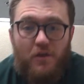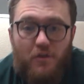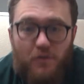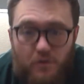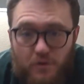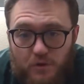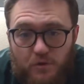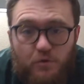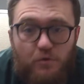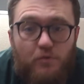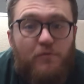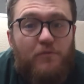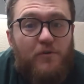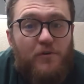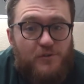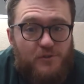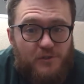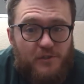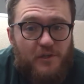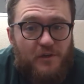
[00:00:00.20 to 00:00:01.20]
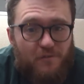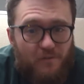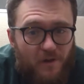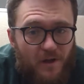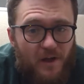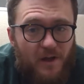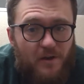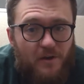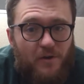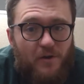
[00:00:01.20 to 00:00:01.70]
The University of
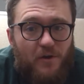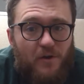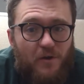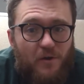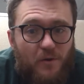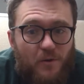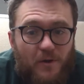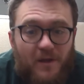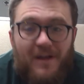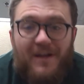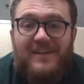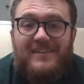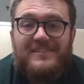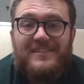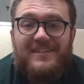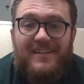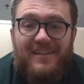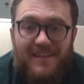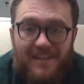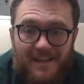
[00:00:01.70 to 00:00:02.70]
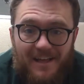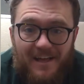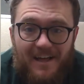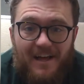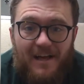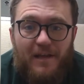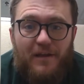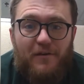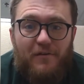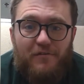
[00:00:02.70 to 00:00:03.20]
Idaho has a
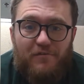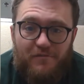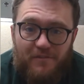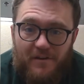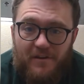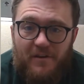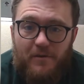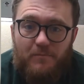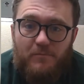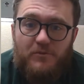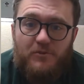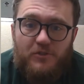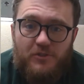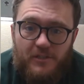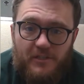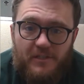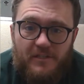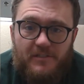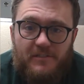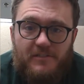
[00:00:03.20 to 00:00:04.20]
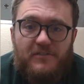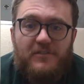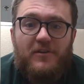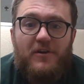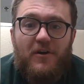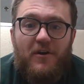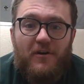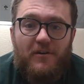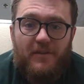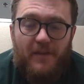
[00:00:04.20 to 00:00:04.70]
lot of vending machines
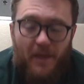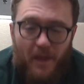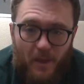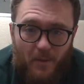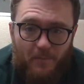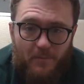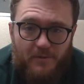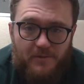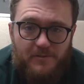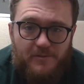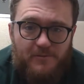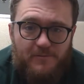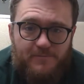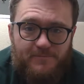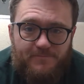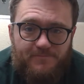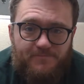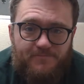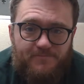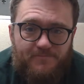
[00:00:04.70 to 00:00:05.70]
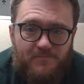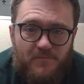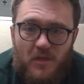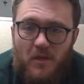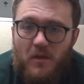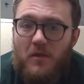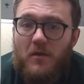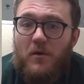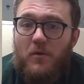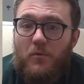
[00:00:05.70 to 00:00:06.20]
on campus.
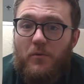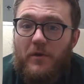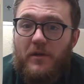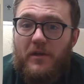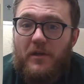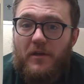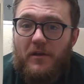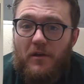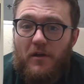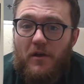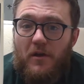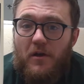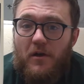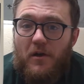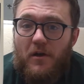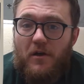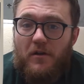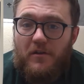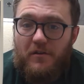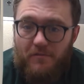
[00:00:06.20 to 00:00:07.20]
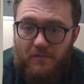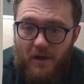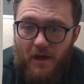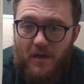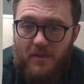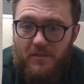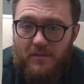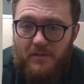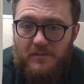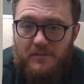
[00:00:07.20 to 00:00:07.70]
We can
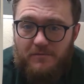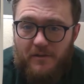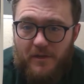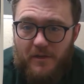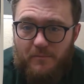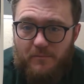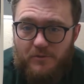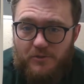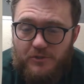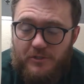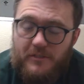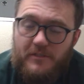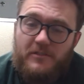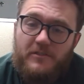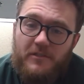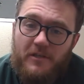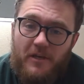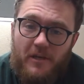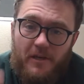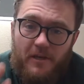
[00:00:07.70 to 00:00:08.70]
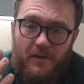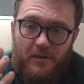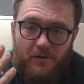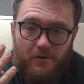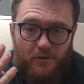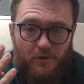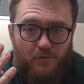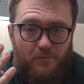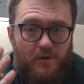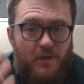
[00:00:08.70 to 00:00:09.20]
divide these vending machines into
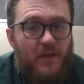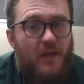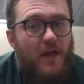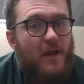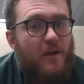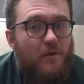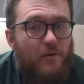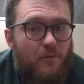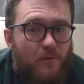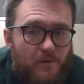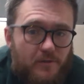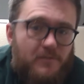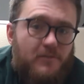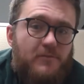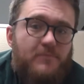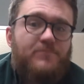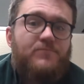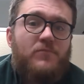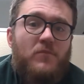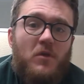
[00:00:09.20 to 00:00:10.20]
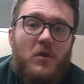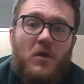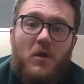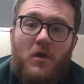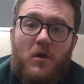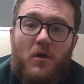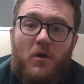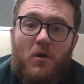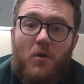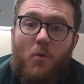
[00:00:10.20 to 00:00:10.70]
three categories.
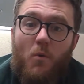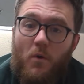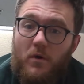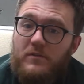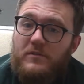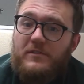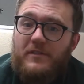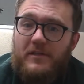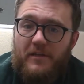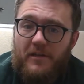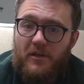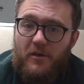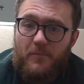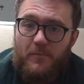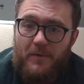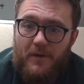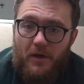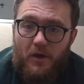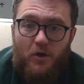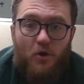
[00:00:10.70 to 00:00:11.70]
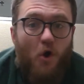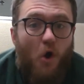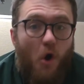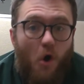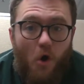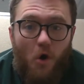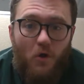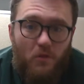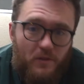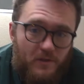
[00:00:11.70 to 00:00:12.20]
Ones that need to be on
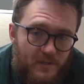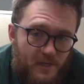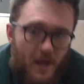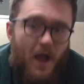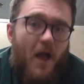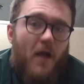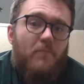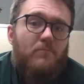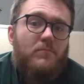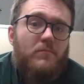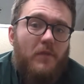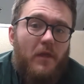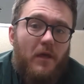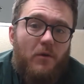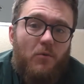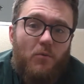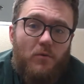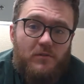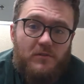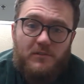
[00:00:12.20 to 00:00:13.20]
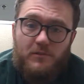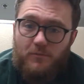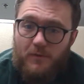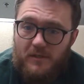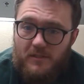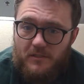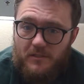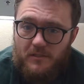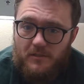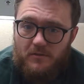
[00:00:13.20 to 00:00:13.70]
all the time, like ones in
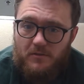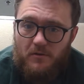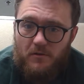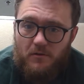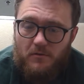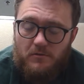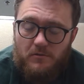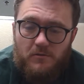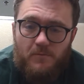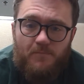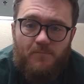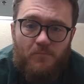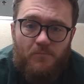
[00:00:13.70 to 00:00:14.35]
residence halls.